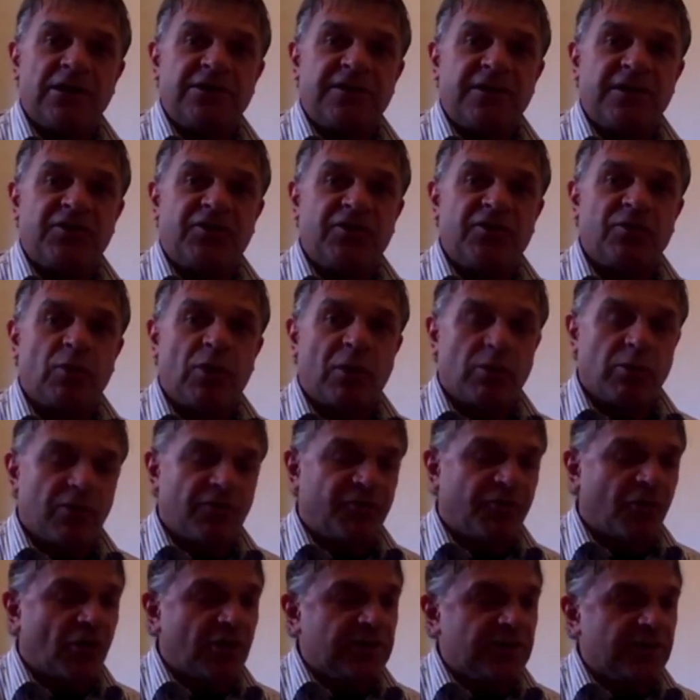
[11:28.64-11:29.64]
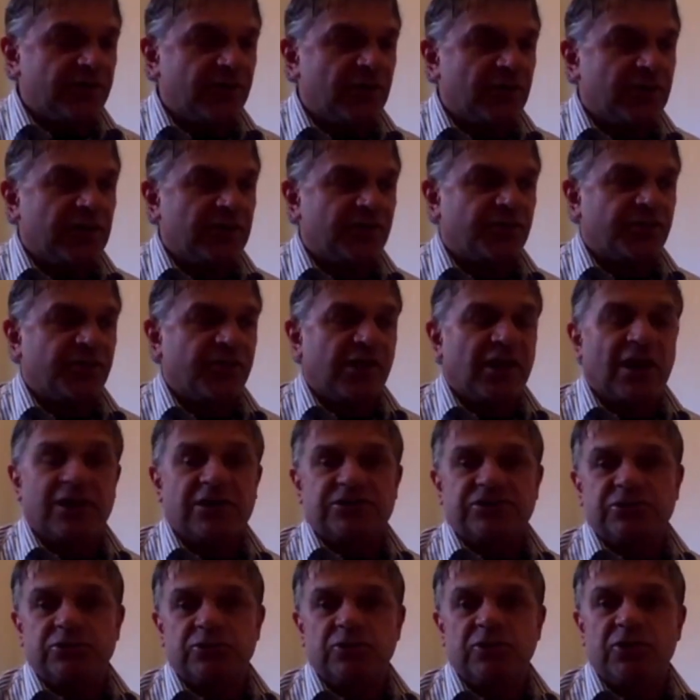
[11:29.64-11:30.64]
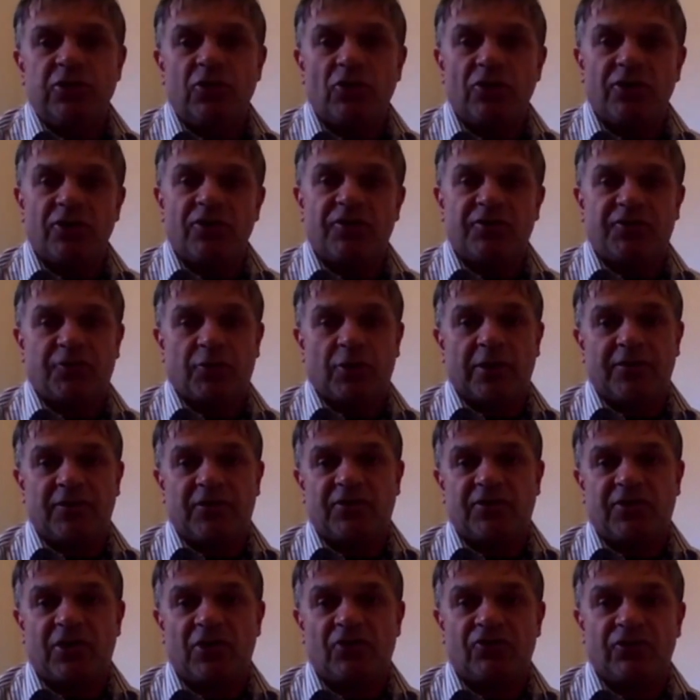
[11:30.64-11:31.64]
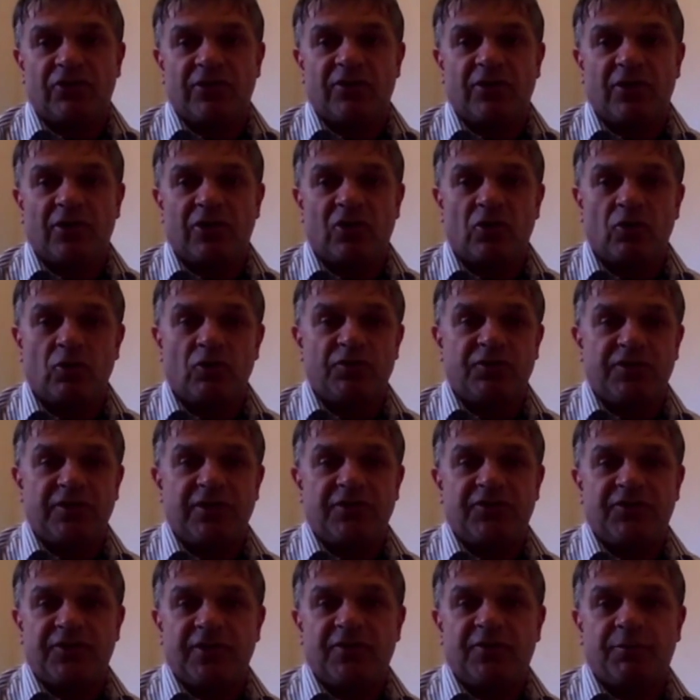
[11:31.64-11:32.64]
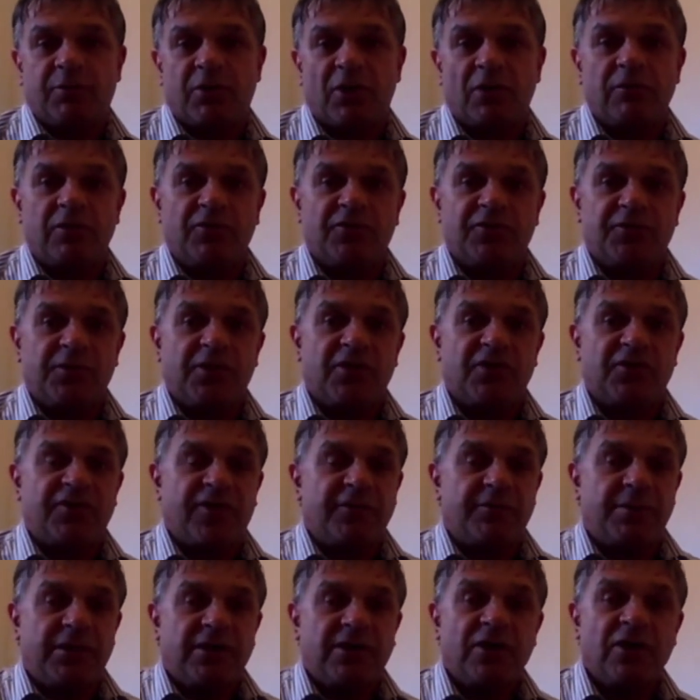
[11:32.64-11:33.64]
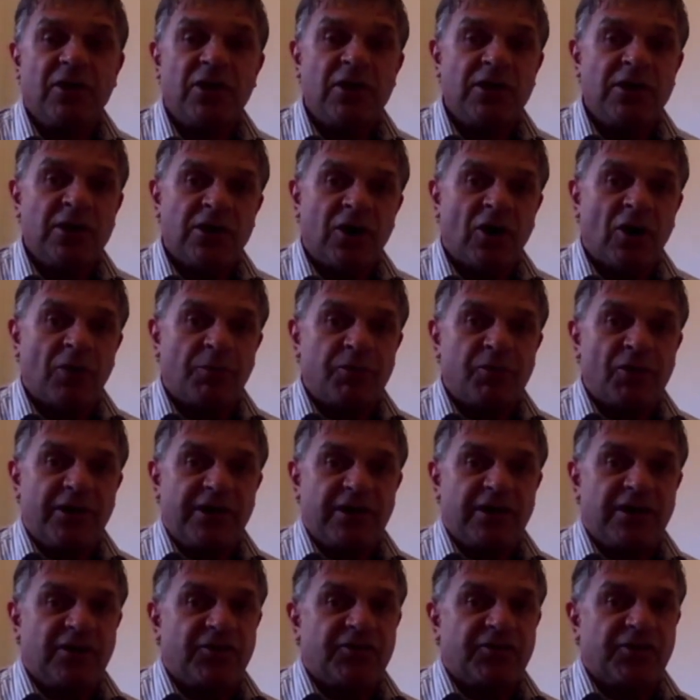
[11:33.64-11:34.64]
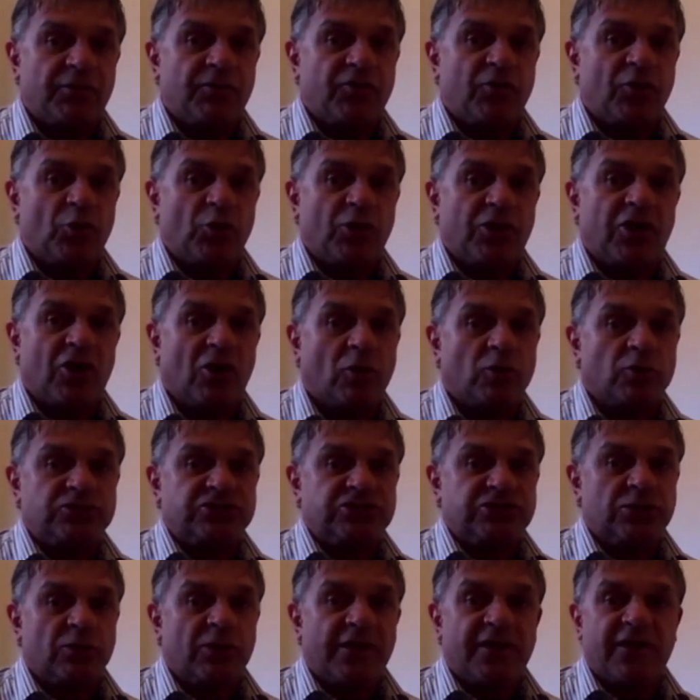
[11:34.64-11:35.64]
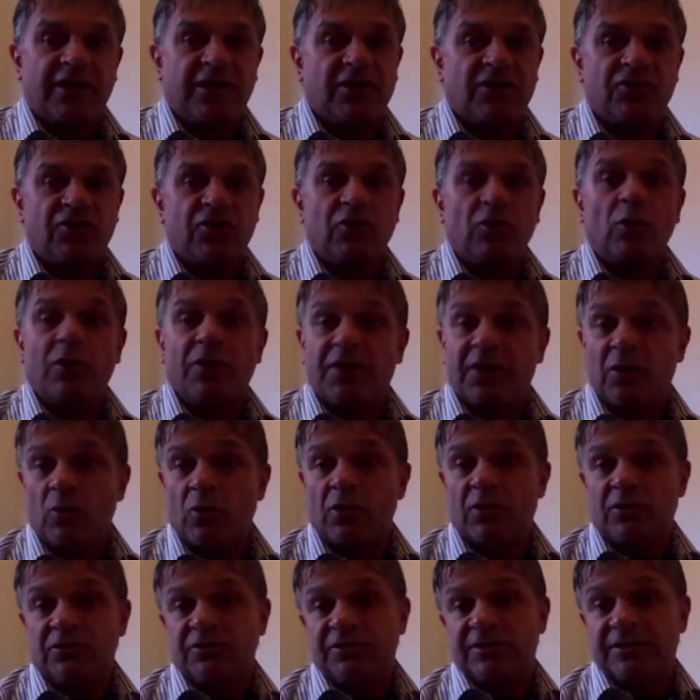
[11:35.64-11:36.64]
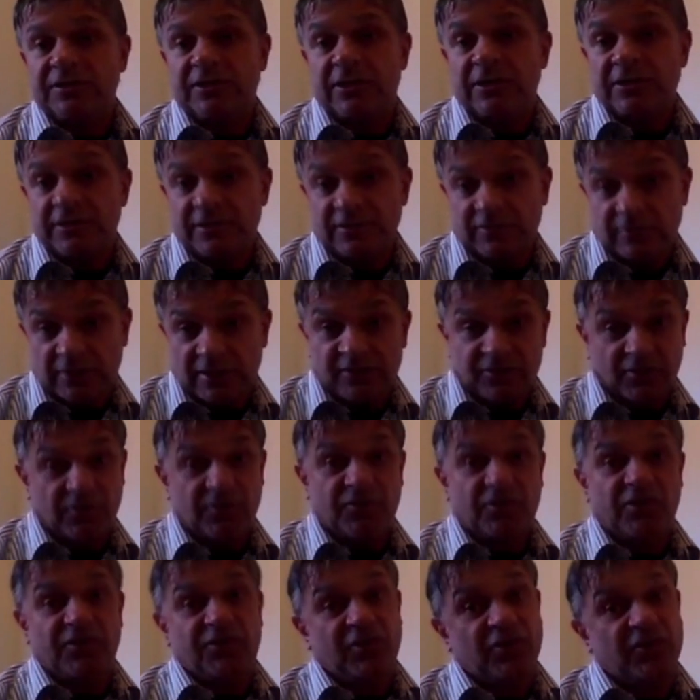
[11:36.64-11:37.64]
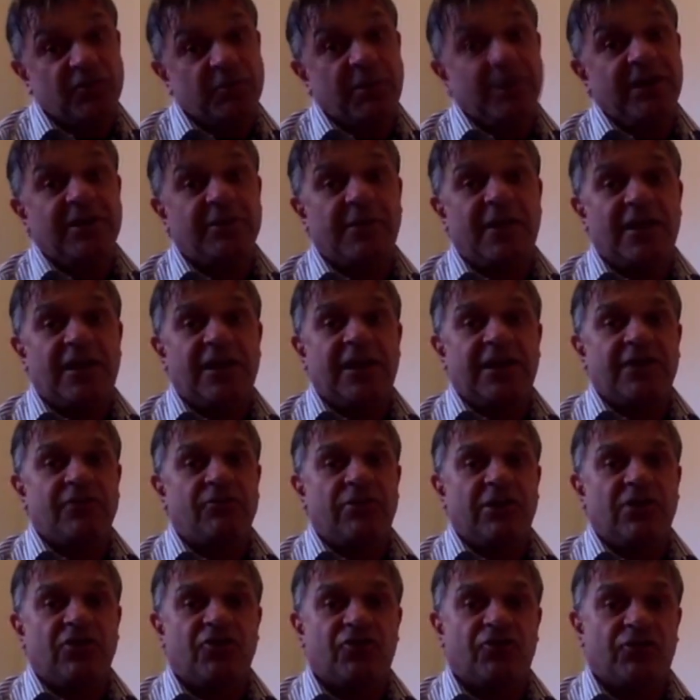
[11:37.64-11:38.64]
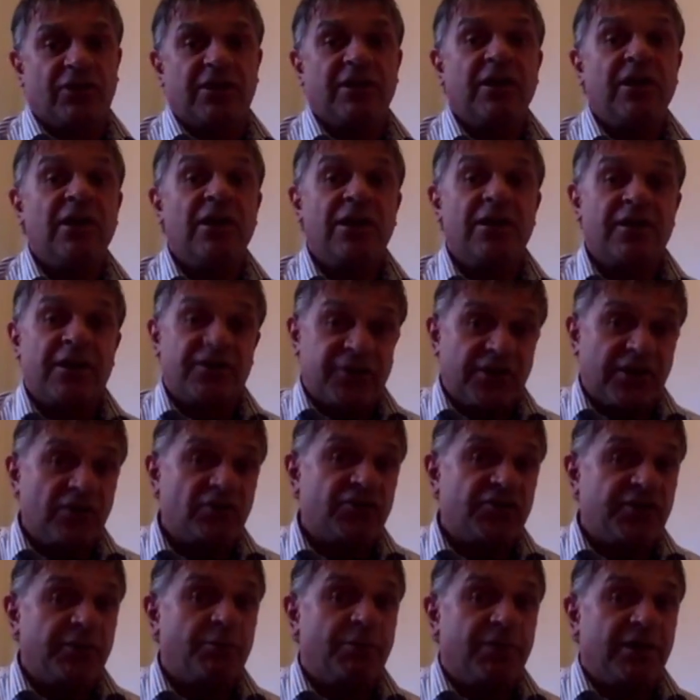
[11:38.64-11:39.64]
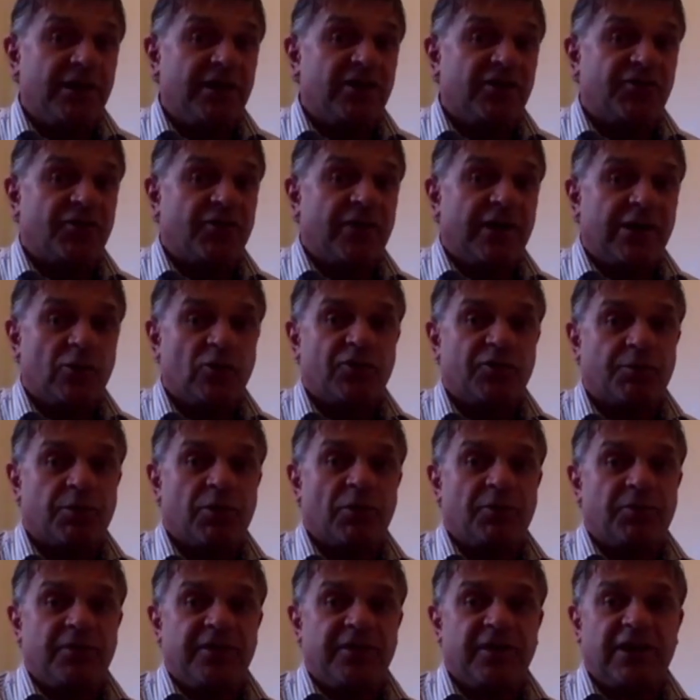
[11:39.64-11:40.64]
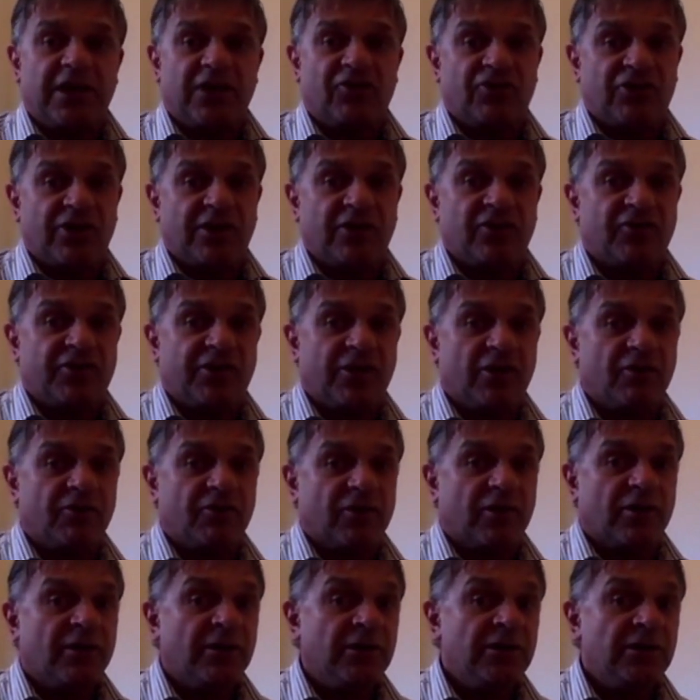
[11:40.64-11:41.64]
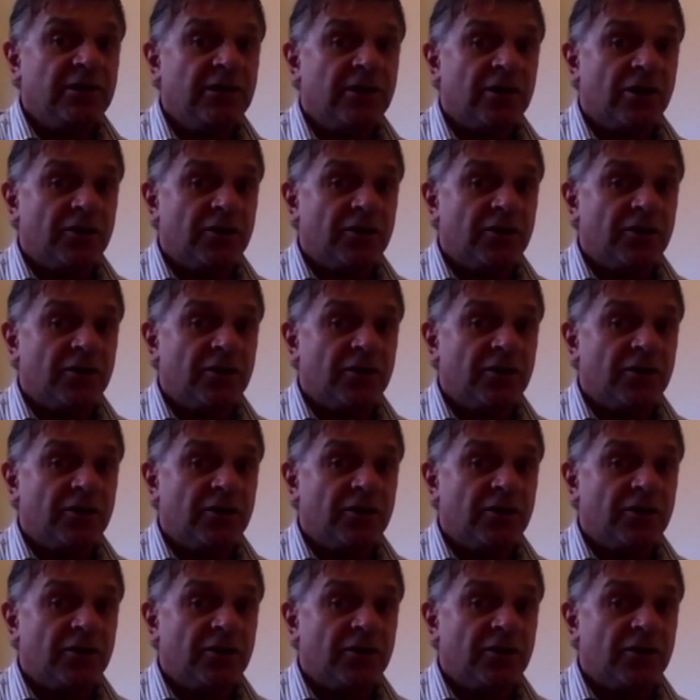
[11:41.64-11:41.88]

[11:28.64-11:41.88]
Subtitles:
and this is where we're finding that it's the actual lawyers throughout this country that are causing us these problems, because they've been operating in some sort of culture where they can do what they want. And as I've just explained about the land registry, that's how simple it is for anyone's property to get changed over.